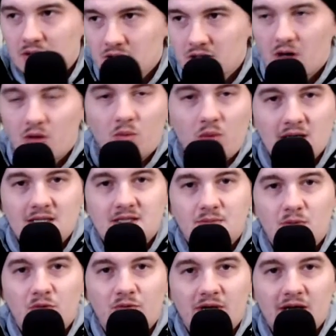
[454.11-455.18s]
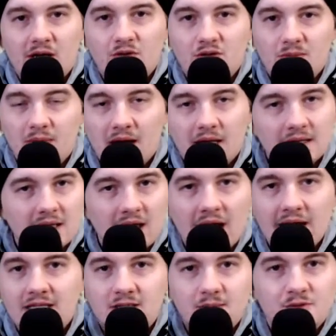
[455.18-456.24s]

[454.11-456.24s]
Go watch some more videos of mine. Like,